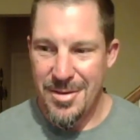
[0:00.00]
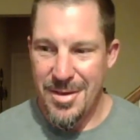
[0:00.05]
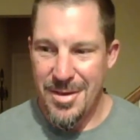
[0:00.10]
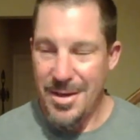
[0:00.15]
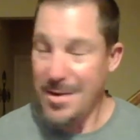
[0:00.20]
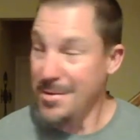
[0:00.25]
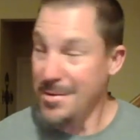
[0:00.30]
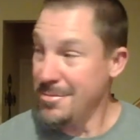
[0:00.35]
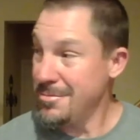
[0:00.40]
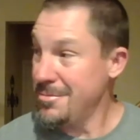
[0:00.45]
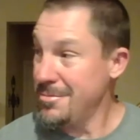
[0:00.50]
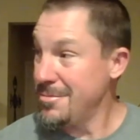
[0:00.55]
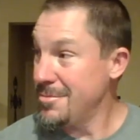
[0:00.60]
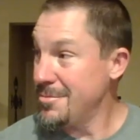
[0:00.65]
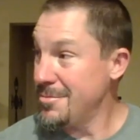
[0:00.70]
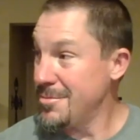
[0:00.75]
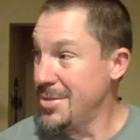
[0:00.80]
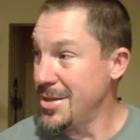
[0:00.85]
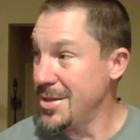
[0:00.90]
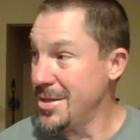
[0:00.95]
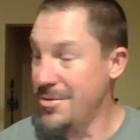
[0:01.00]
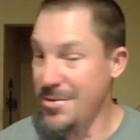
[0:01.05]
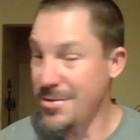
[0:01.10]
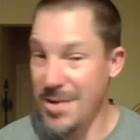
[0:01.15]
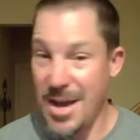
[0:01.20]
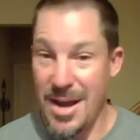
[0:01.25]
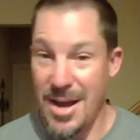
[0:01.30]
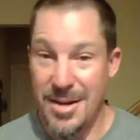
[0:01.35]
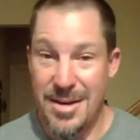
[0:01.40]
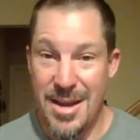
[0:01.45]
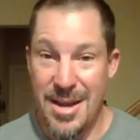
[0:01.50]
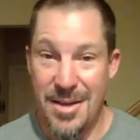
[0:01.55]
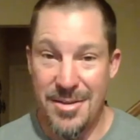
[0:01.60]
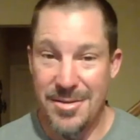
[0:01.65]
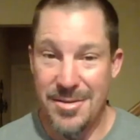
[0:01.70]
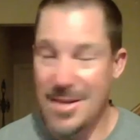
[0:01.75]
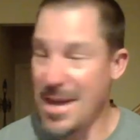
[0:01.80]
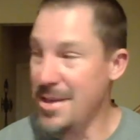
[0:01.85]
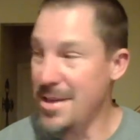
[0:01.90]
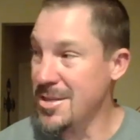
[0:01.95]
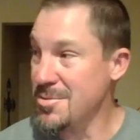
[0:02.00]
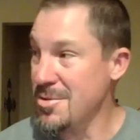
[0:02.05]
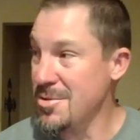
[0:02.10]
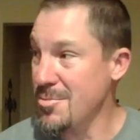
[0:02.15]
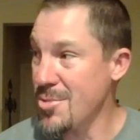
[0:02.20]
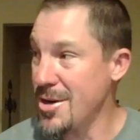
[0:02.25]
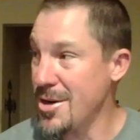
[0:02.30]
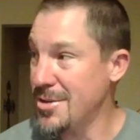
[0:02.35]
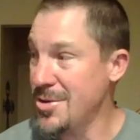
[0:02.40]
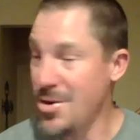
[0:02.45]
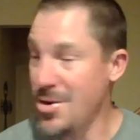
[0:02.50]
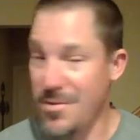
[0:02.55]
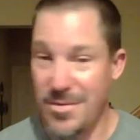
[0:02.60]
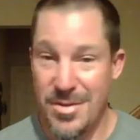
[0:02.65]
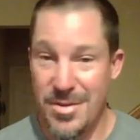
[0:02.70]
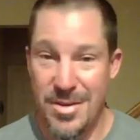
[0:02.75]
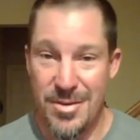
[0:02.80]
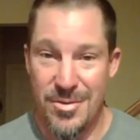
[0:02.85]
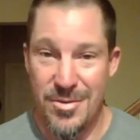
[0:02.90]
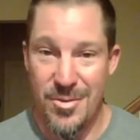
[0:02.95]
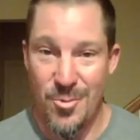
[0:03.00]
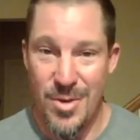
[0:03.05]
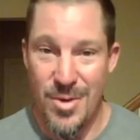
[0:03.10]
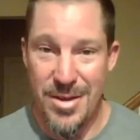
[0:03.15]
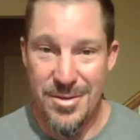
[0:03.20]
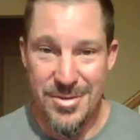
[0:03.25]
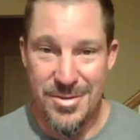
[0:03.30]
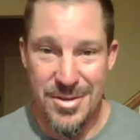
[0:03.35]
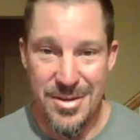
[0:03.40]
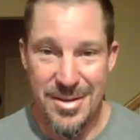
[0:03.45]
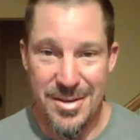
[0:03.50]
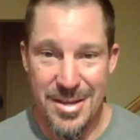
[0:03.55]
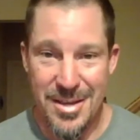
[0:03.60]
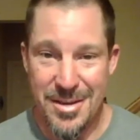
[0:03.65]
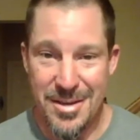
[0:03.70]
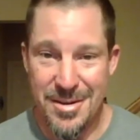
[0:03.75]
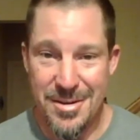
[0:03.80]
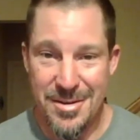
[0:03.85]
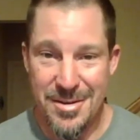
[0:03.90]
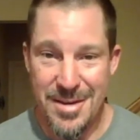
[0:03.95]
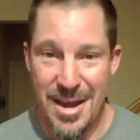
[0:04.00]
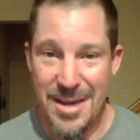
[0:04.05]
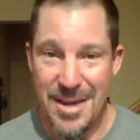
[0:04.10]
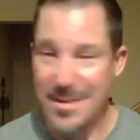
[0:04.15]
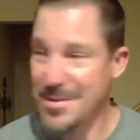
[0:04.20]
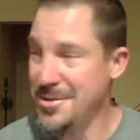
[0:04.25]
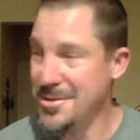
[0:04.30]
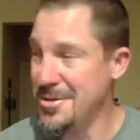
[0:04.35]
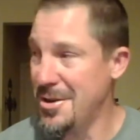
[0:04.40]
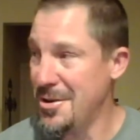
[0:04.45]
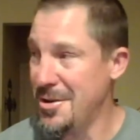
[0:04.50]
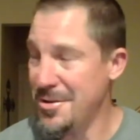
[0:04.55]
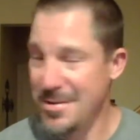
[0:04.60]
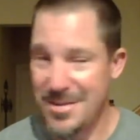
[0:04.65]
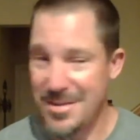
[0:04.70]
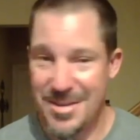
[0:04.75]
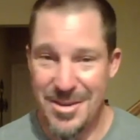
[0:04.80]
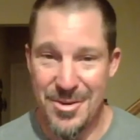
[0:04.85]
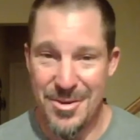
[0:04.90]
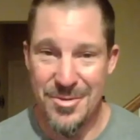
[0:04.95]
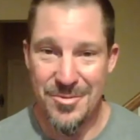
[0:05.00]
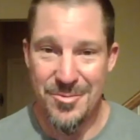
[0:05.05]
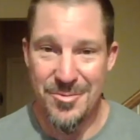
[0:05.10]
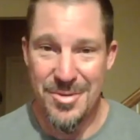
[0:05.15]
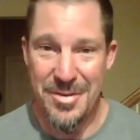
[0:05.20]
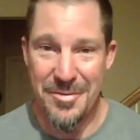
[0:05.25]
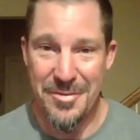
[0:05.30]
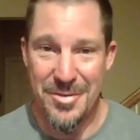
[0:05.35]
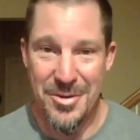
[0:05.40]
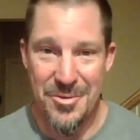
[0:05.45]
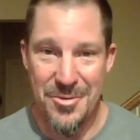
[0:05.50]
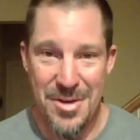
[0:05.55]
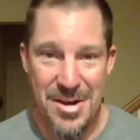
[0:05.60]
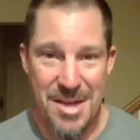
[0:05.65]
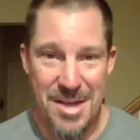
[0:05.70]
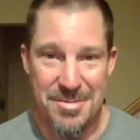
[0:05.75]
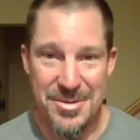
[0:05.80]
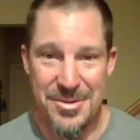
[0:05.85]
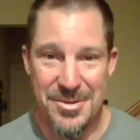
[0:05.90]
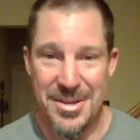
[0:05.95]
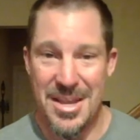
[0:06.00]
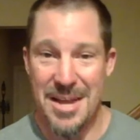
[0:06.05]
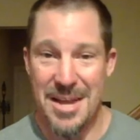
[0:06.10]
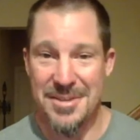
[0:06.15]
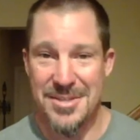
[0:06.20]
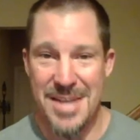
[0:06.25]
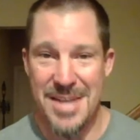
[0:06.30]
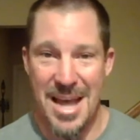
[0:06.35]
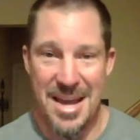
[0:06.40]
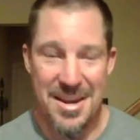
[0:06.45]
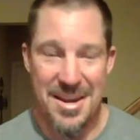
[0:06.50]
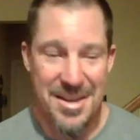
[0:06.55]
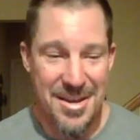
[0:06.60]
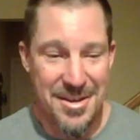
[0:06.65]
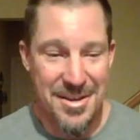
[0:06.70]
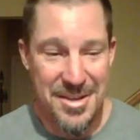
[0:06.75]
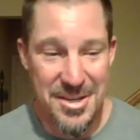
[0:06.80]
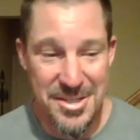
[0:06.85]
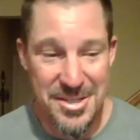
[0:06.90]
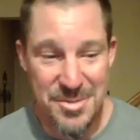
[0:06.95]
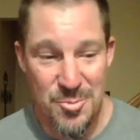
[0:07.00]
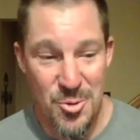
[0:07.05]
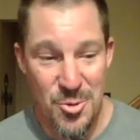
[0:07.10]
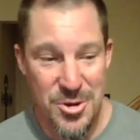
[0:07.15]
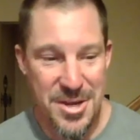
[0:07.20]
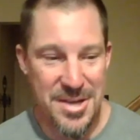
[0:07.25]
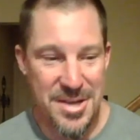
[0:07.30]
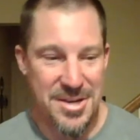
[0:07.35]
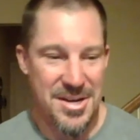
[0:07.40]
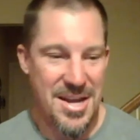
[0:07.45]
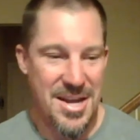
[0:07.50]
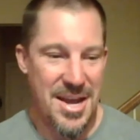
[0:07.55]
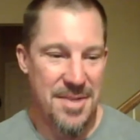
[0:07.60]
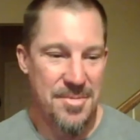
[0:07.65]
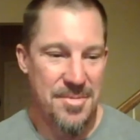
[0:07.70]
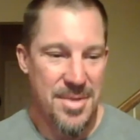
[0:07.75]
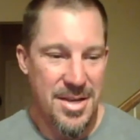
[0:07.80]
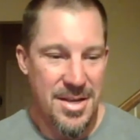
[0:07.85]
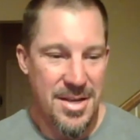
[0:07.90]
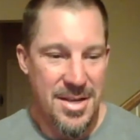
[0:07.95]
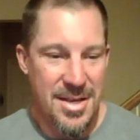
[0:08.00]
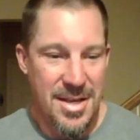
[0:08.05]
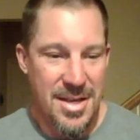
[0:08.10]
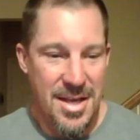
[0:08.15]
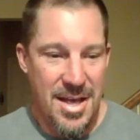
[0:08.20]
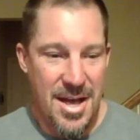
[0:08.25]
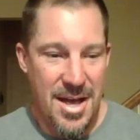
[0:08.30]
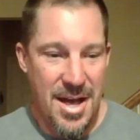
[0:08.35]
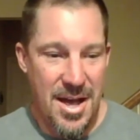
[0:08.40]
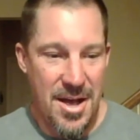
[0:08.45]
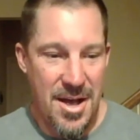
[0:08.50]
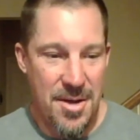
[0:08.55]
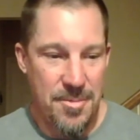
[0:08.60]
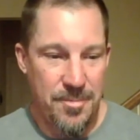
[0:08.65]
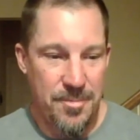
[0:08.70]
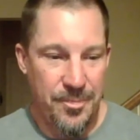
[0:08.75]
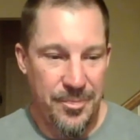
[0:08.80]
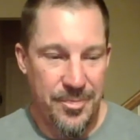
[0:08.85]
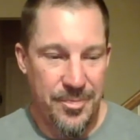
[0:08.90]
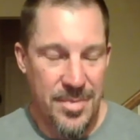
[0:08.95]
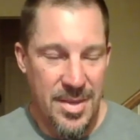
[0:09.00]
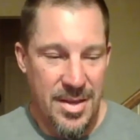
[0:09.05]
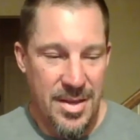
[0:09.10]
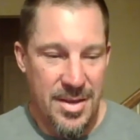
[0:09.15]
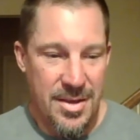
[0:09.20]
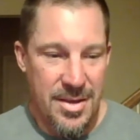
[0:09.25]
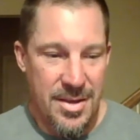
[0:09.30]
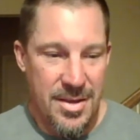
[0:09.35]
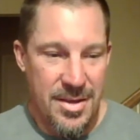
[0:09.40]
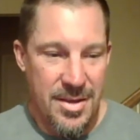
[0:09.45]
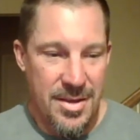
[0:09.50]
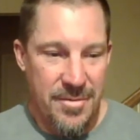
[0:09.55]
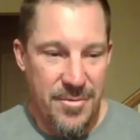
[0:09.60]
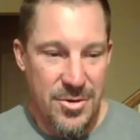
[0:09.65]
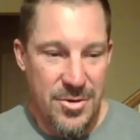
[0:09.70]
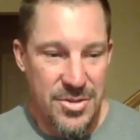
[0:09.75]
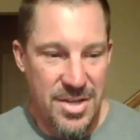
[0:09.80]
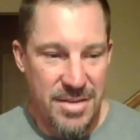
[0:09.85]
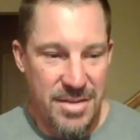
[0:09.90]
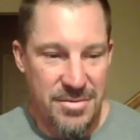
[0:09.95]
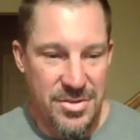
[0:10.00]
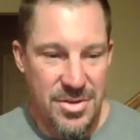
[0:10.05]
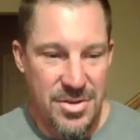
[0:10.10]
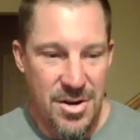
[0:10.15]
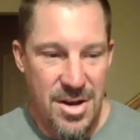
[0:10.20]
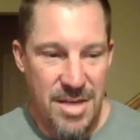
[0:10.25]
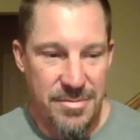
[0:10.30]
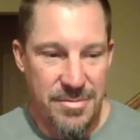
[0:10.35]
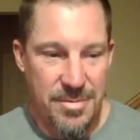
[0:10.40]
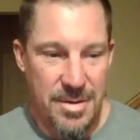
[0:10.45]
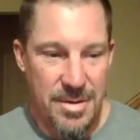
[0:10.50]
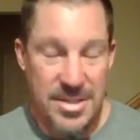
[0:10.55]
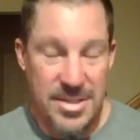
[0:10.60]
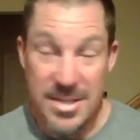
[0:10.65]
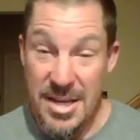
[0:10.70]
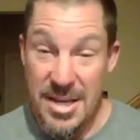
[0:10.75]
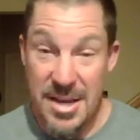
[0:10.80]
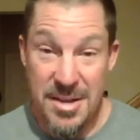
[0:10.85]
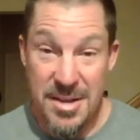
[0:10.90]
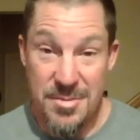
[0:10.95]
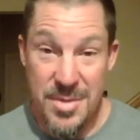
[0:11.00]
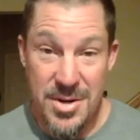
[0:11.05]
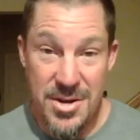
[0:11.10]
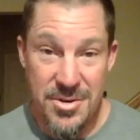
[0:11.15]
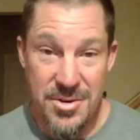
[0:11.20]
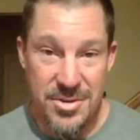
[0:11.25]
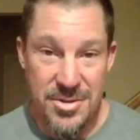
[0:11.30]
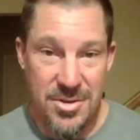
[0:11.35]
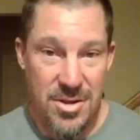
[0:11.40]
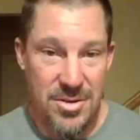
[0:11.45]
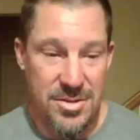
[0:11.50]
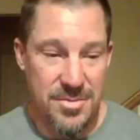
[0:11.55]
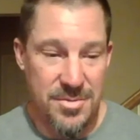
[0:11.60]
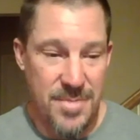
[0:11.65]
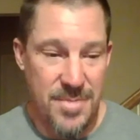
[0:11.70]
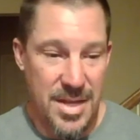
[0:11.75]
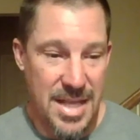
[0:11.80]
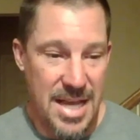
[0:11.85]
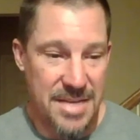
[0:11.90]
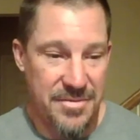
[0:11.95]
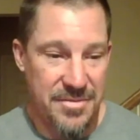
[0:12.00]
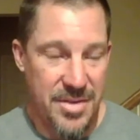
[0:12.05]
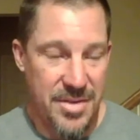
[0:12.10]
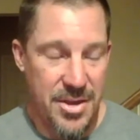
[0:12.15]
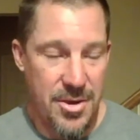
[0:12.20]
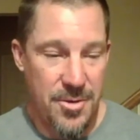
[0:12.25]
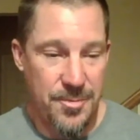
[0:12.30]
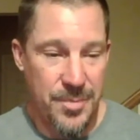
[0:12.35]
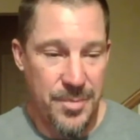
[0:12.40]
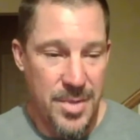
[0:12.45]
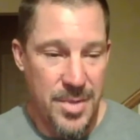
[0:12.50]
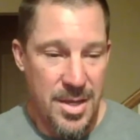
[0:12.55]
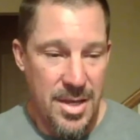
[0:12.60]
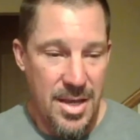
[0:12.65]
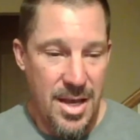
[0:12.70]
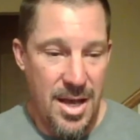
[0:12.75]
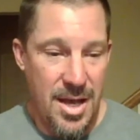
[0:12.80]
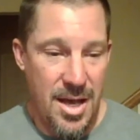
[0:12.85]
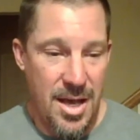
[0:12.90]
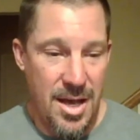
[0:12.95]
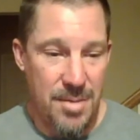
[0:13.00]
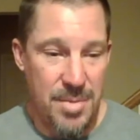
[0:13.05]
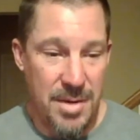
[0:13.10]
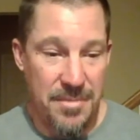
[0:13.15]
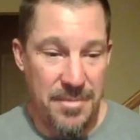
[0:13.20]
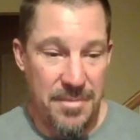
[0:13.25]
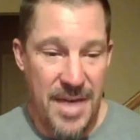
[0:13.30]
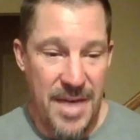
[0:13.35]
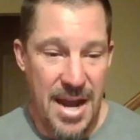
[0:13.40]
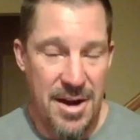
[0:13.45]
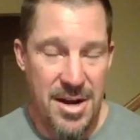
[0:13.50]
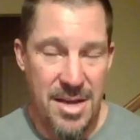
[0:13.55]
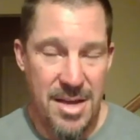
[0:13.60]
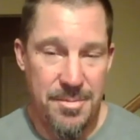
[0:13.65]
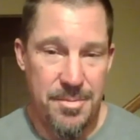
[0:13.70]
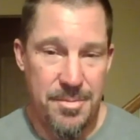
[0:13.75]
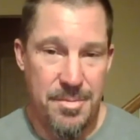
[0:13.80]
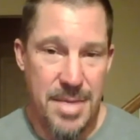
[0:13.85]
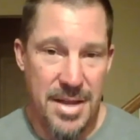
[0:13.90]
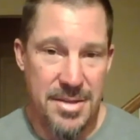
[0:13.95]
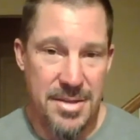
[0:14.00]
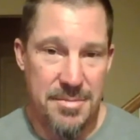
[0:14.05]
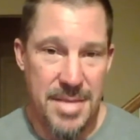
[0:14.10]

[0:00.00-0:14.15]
and believe it or not, now now that spring break's over, the the weather's going to get nice. So you know we have a great opportunity to get outside, get some work in today. Um, first off, I'll start off. This ain't going to be near as long as my last video, uh, but I'm fired up about the